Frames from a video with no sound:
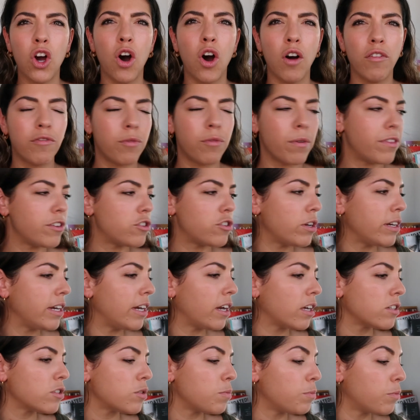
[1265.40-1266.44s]
off with the Trinny
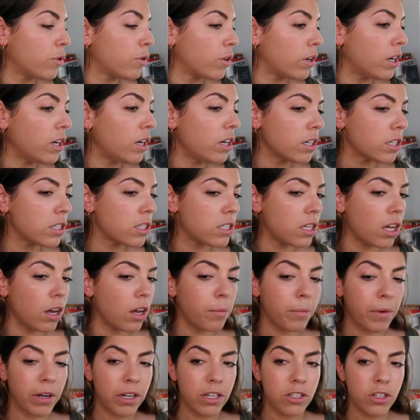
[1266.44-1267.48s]
London products. So
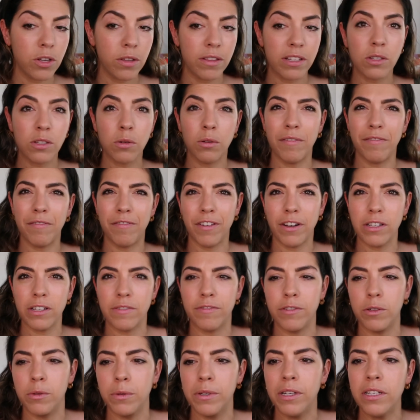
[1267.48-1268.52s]
I'm going to do this all in fast
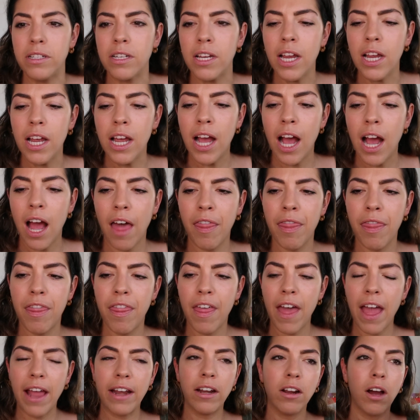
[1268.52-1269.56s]
forward, and
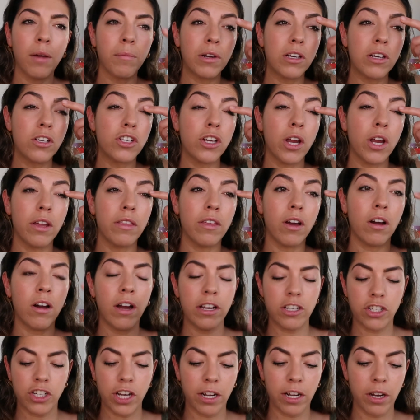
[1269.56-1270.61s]
then I'm going to show you the
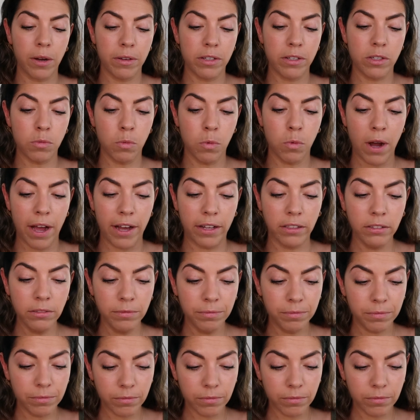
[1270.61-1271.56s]
eyeshadow as well.